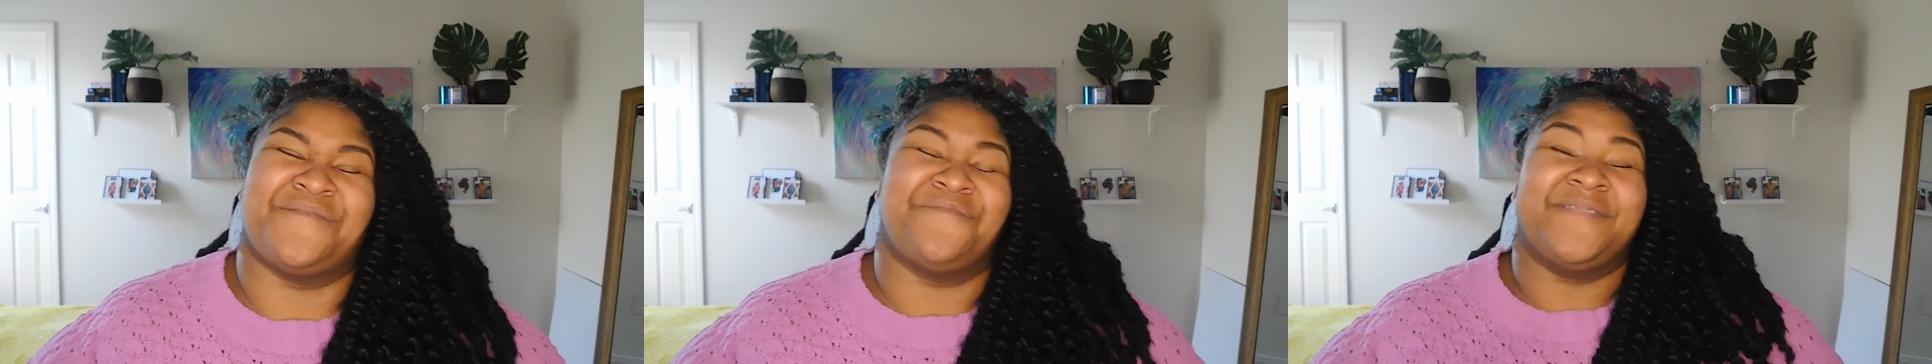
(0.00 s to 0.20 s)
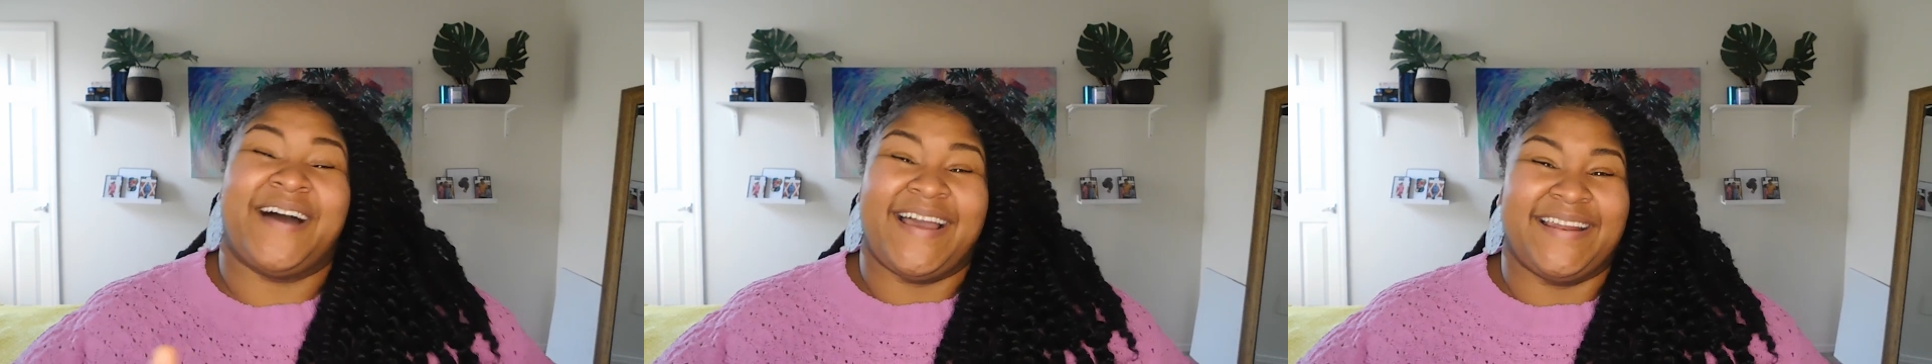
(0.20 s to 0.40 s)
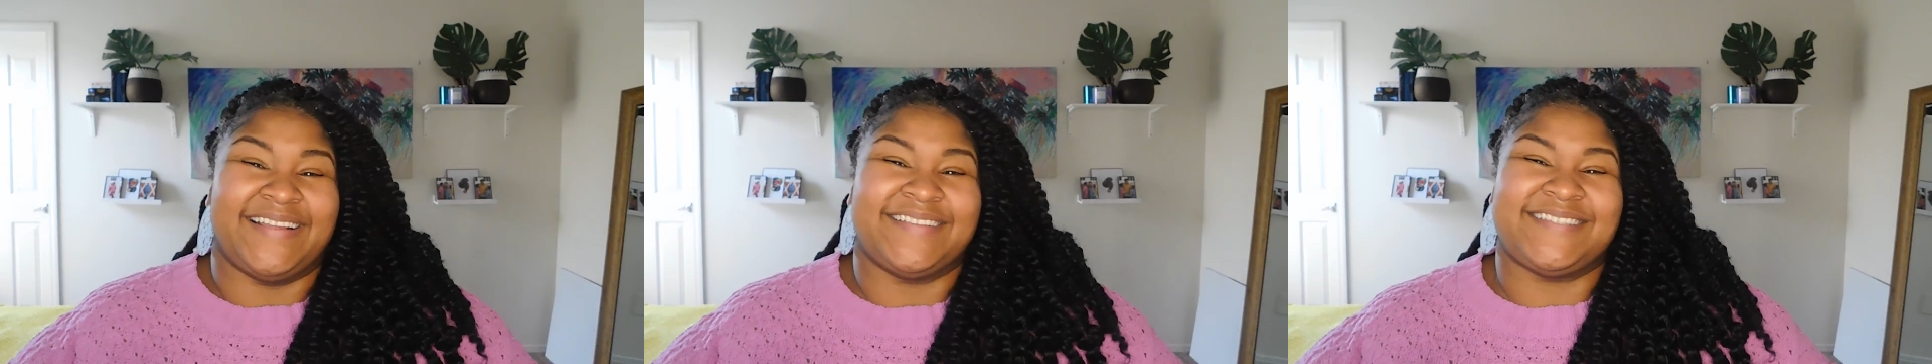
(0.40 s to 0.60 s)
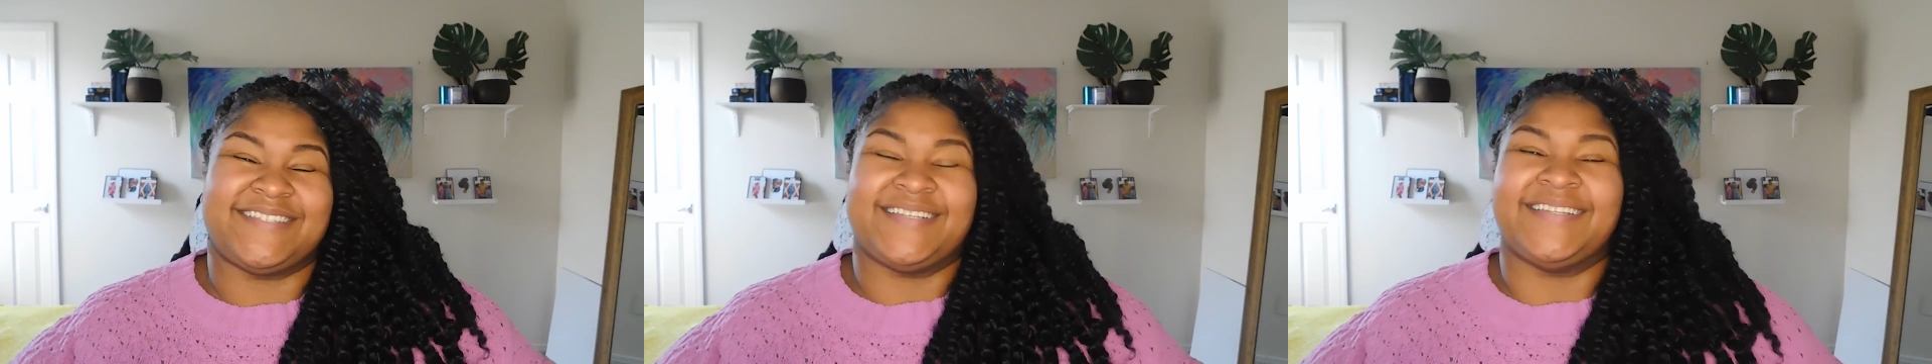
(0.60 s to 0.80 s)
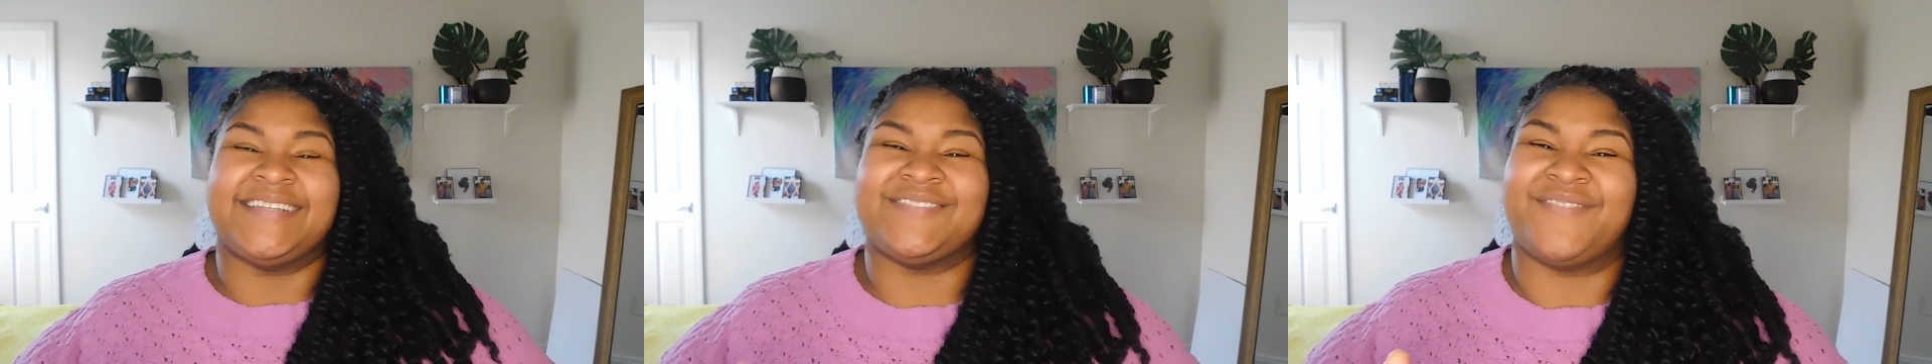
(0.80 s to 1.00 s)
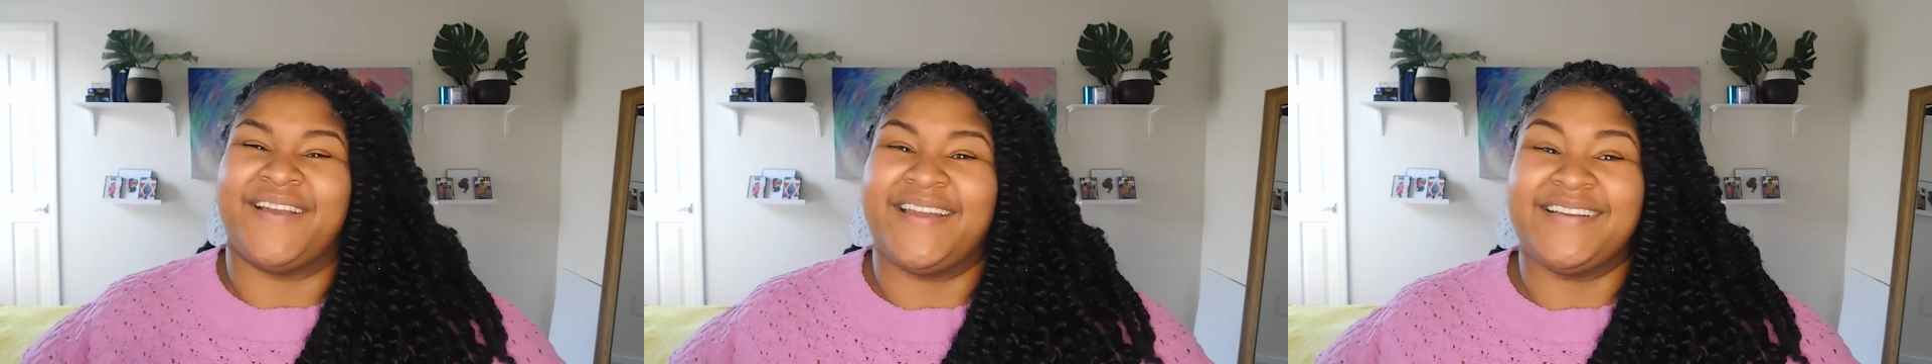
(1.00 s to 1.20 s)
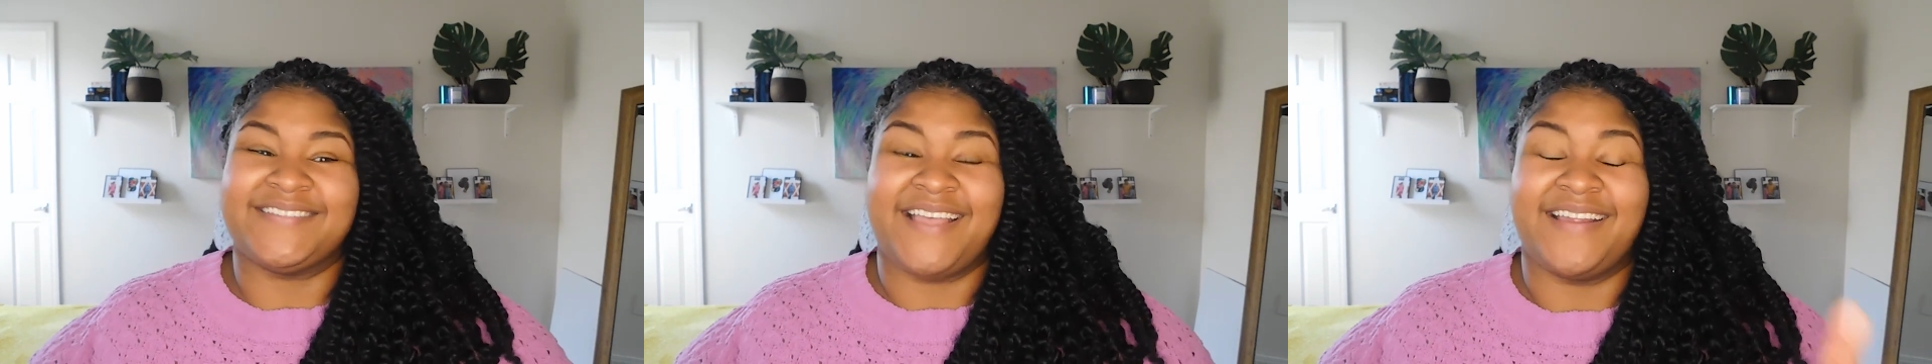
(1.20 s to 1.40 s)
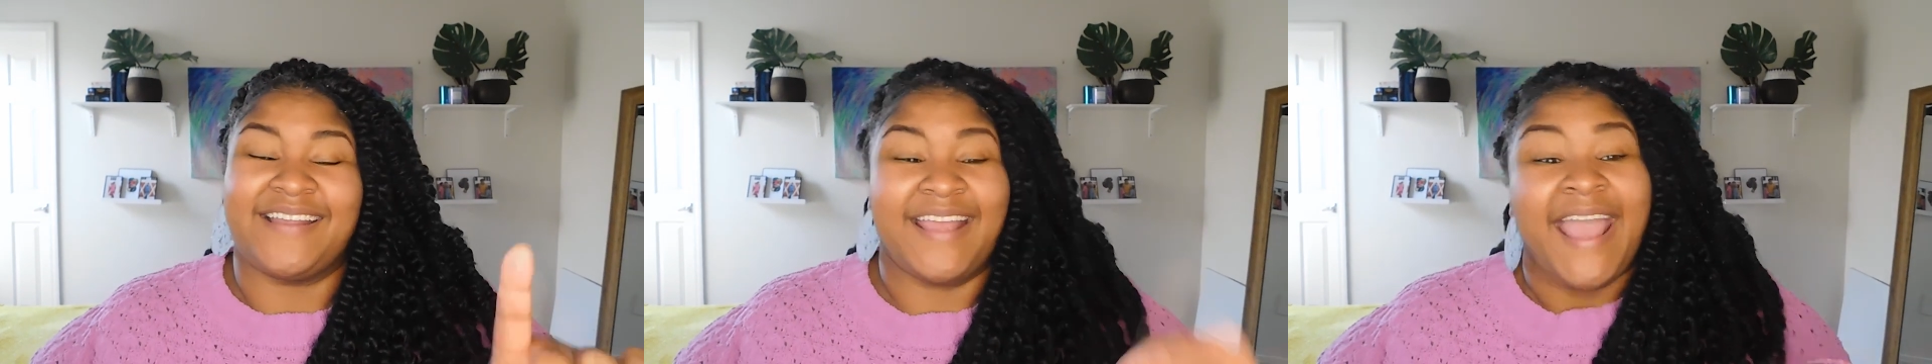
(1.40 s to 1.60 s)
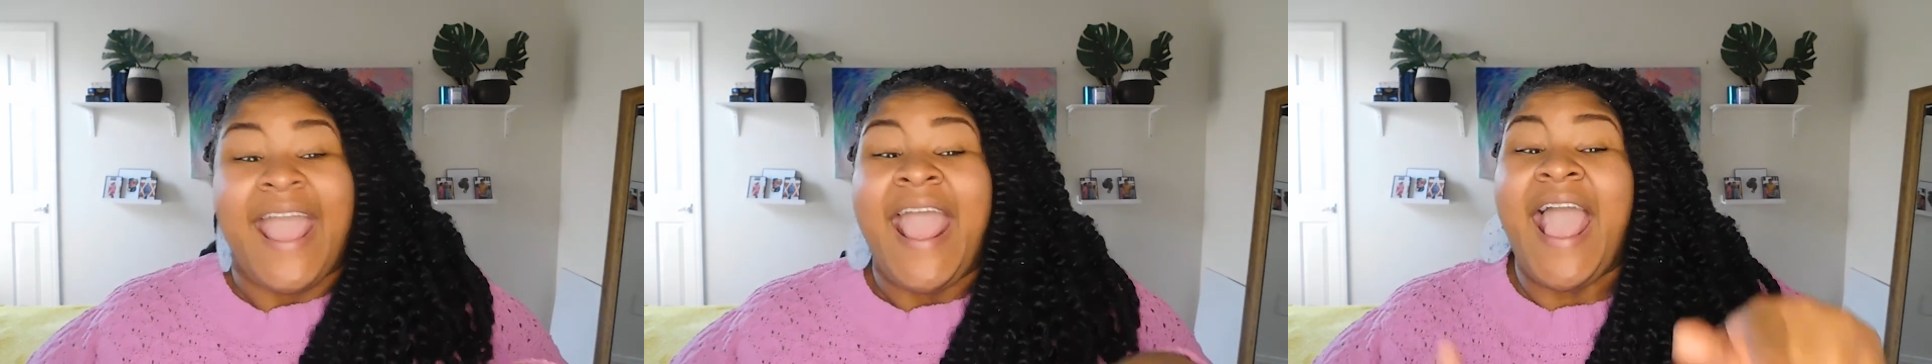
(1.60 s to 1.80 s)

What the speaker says: but it still looks very exciting.